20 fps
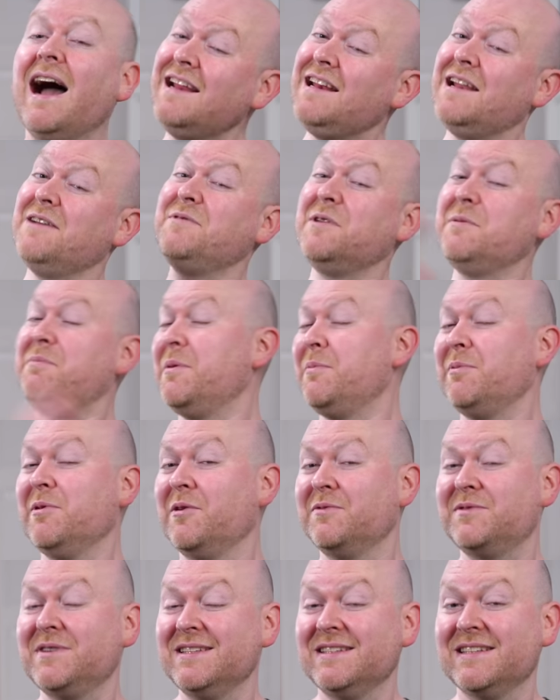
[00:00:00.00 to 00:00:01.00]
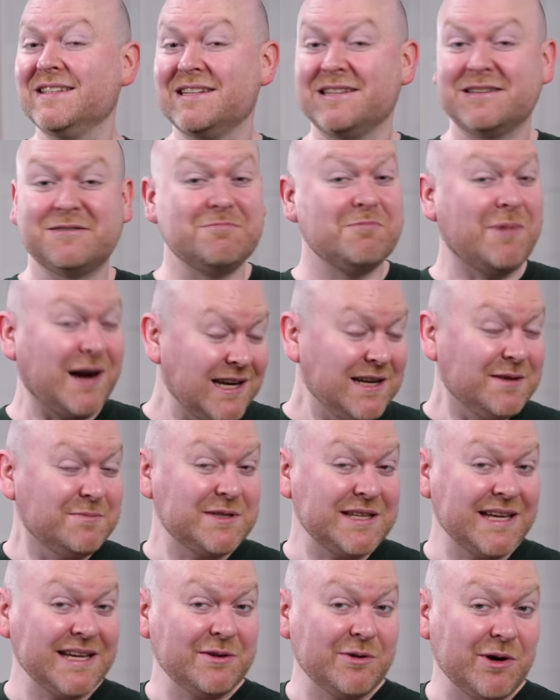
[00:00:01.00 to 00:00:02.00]
Lovely people of the internet, my name
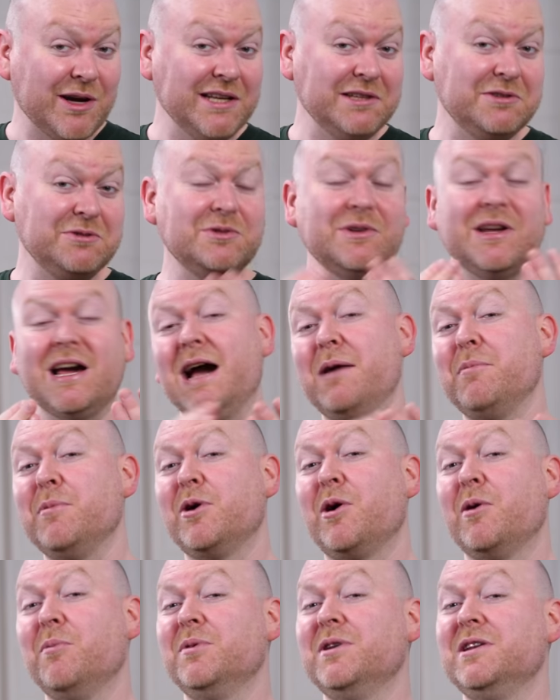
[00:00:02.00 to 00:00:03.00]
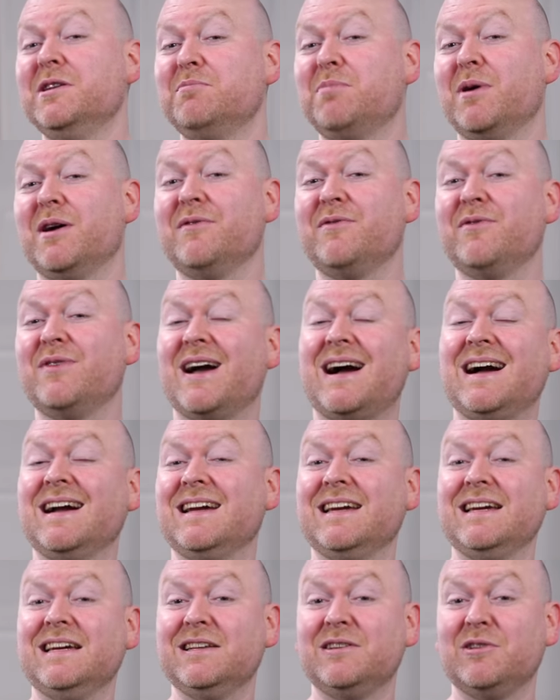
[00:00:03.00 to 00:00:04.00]
is Gregor and today I'm accompanied by
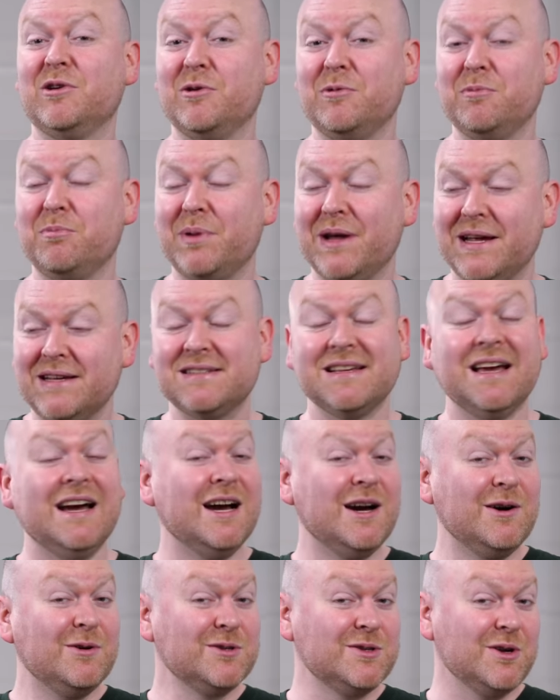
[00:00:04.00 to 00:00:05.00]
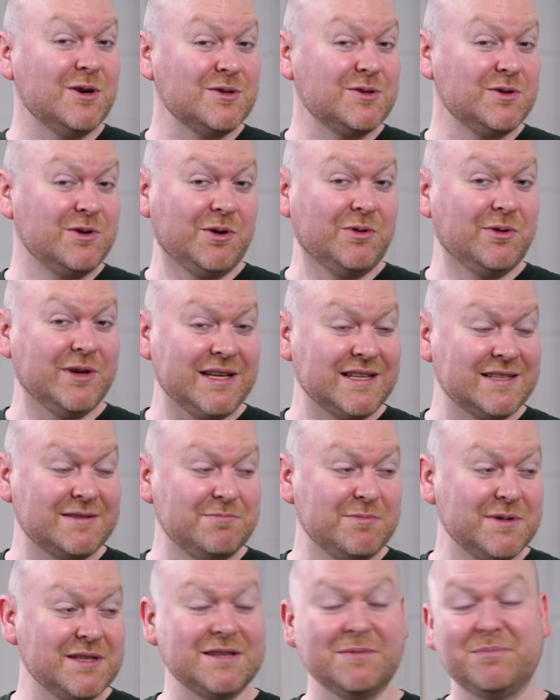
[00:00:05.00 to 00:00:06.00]
Frank It on Bass, who's also known as
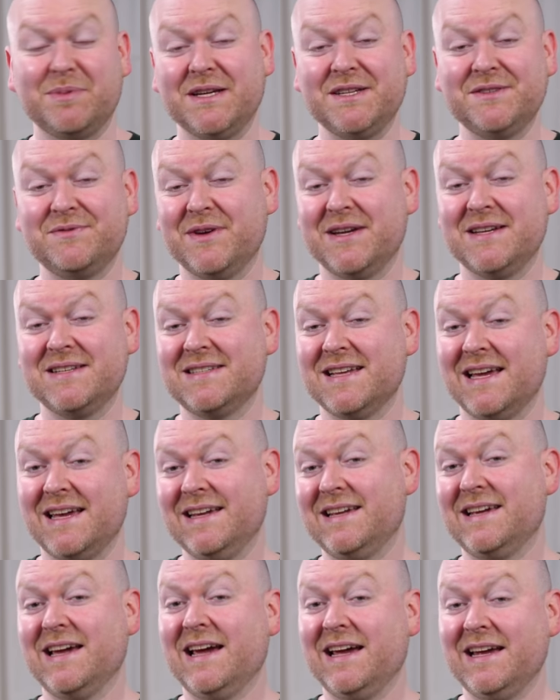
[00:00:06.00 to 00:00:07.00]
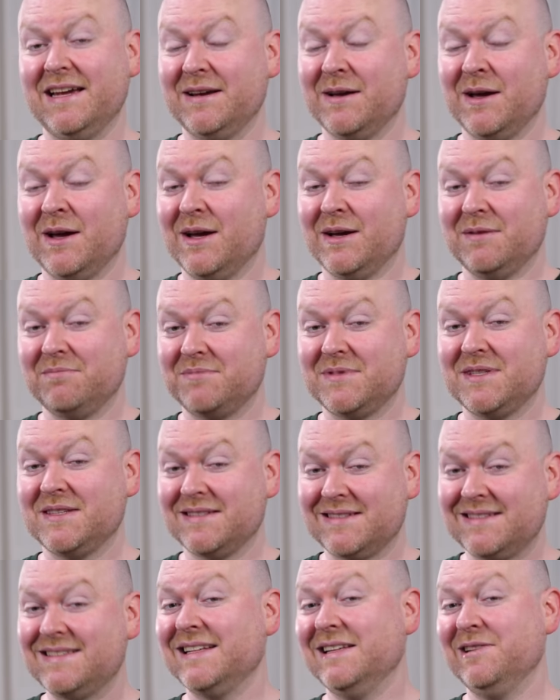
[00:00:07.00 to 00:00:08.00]
Mr. Bassface, aka
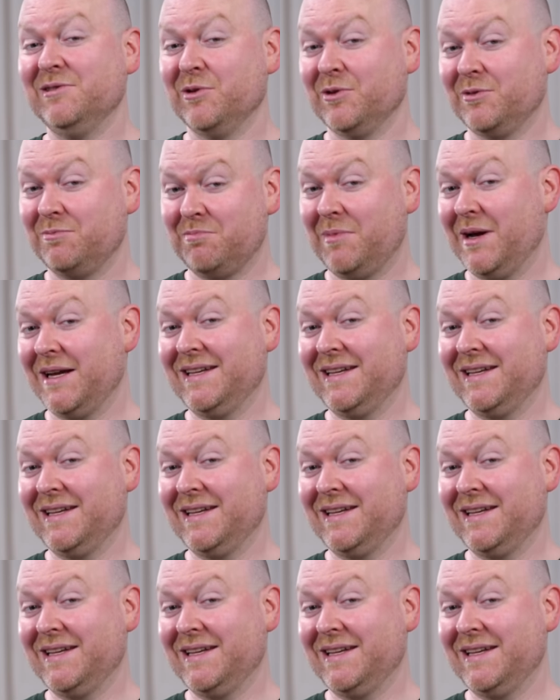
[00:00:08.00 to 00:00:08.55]
still not my